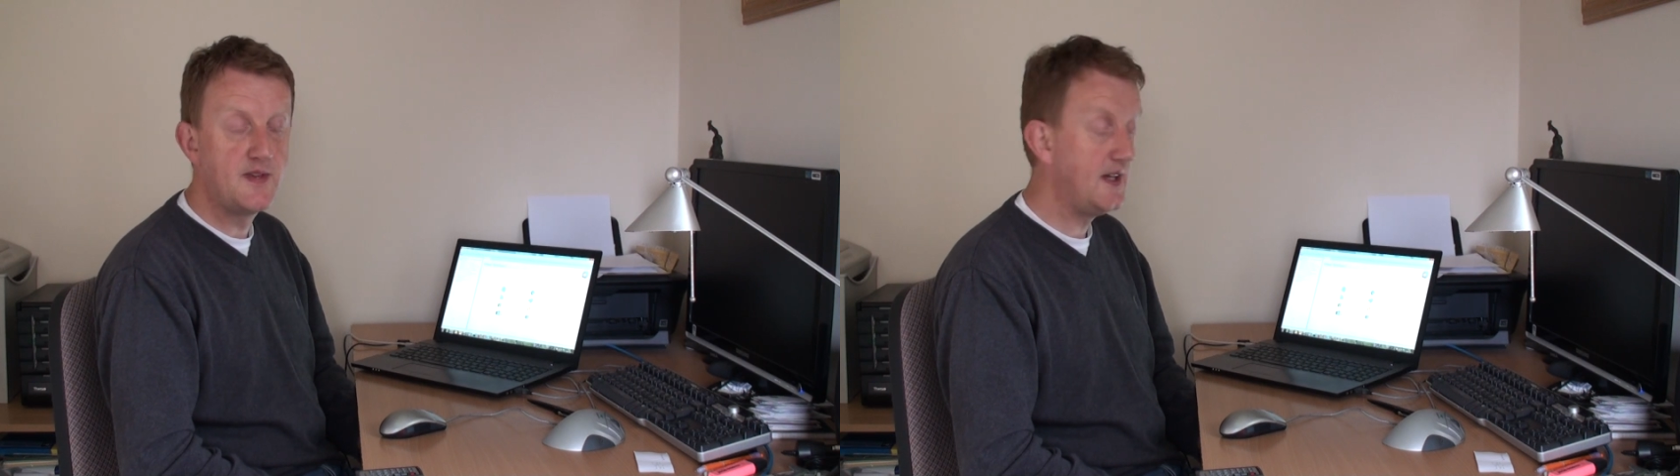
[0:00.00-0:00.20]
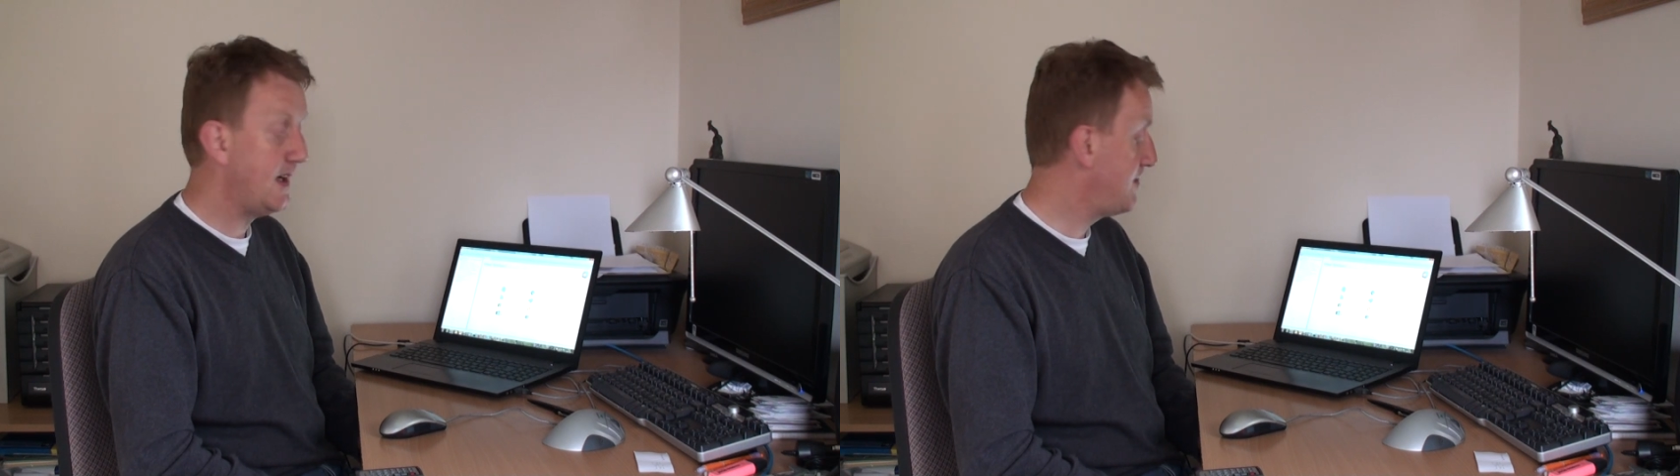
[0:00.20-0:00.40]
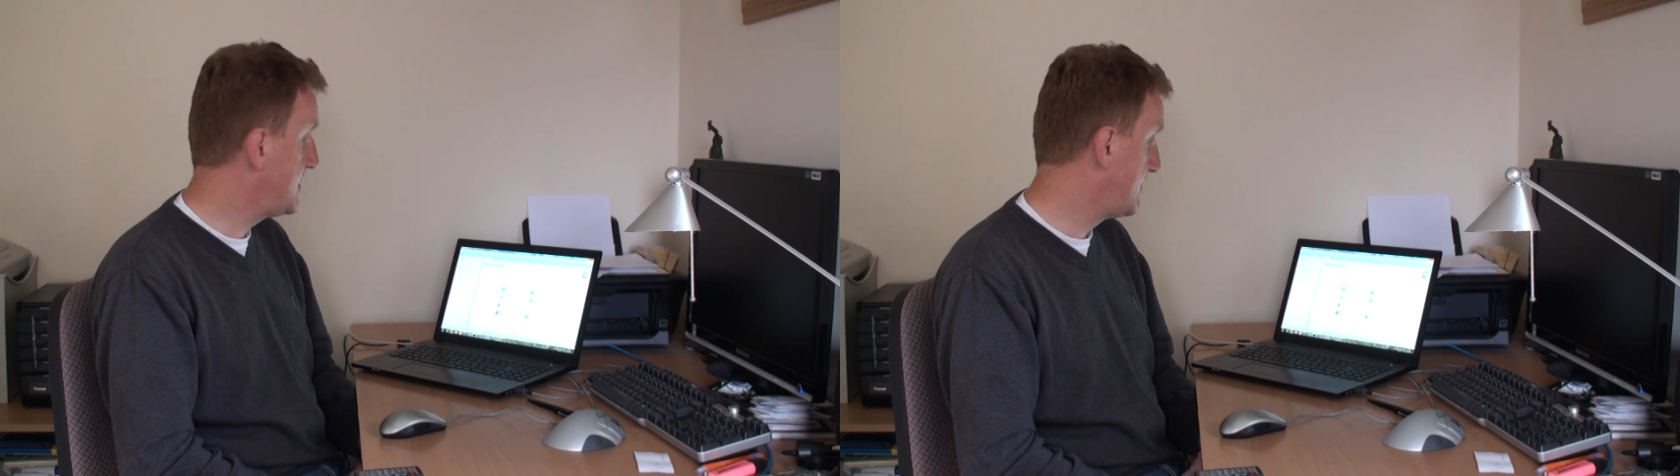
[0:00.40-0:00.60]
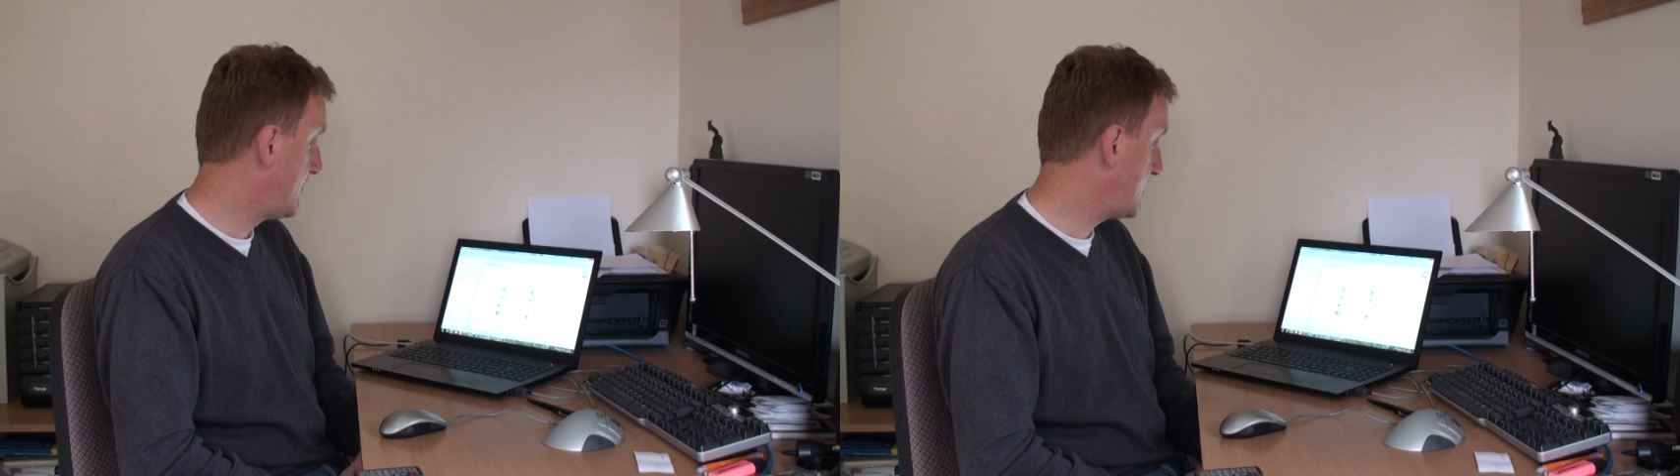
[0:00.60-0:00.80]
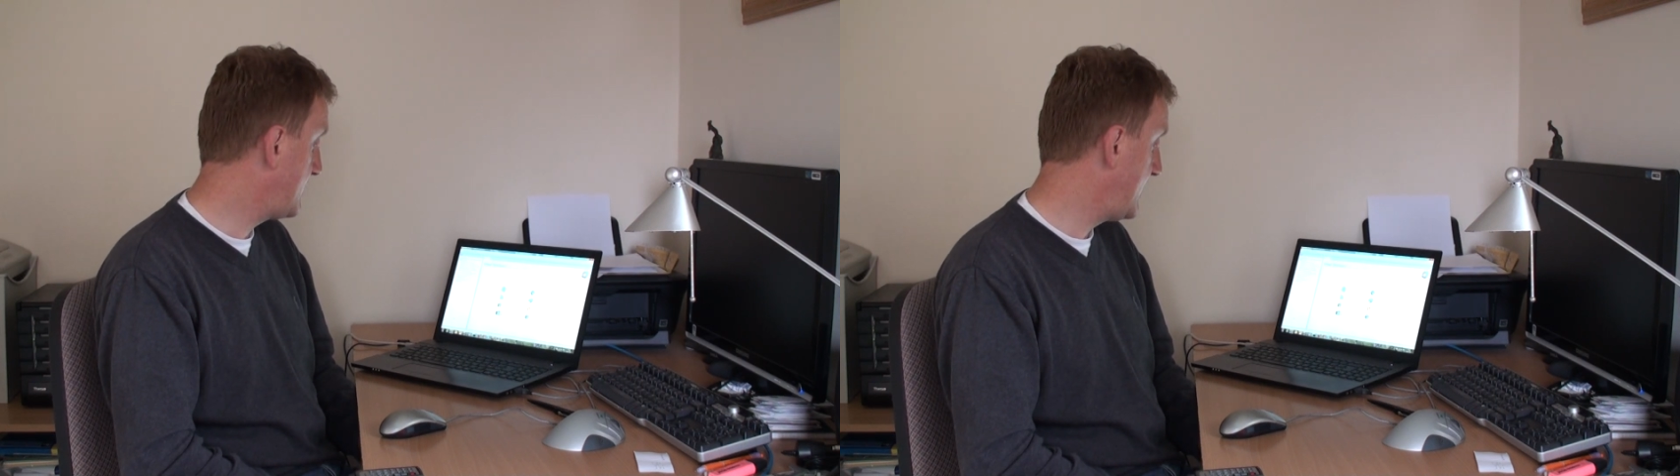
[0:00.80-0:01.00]
You can
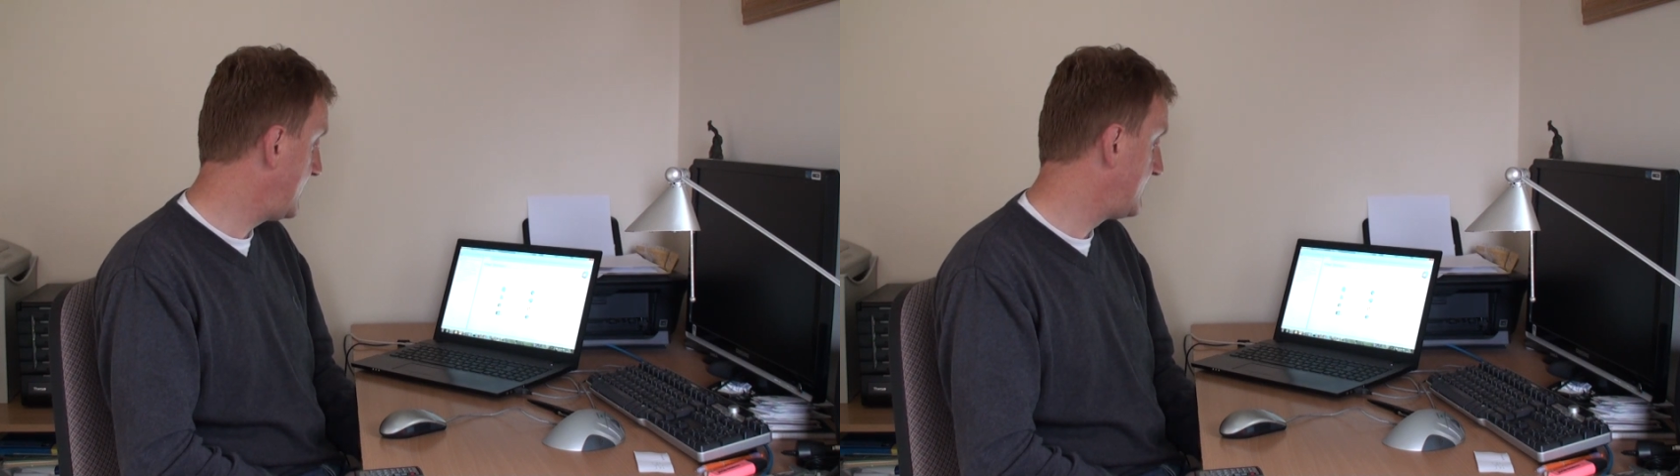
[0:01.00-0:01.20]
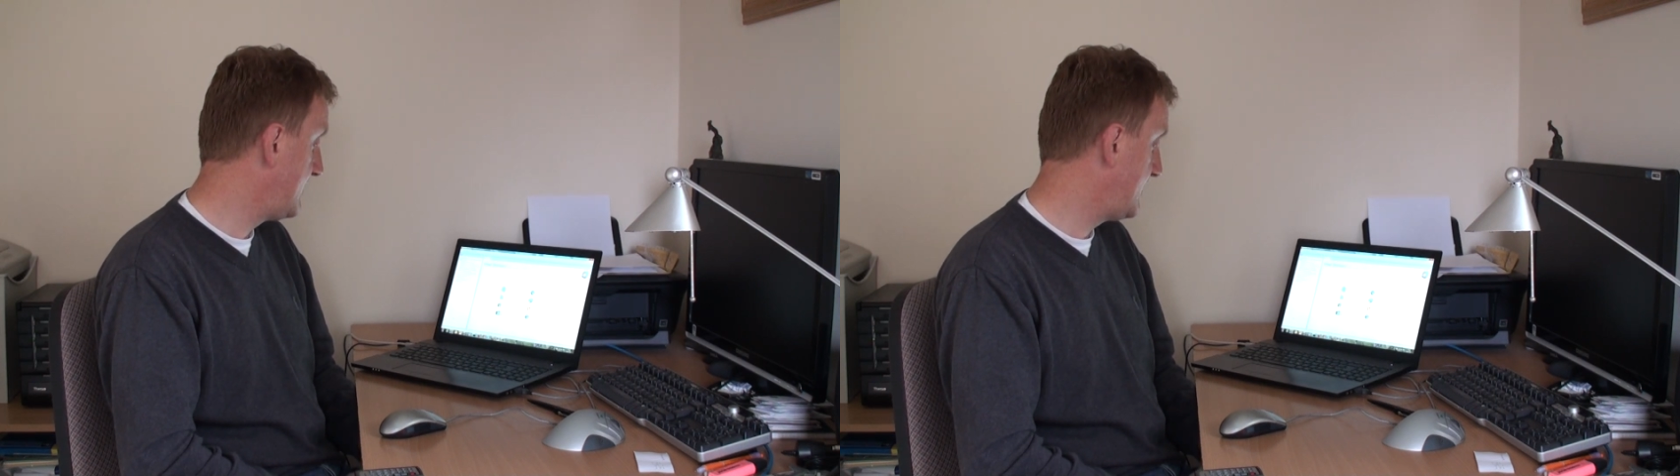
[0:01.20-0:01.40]
work away on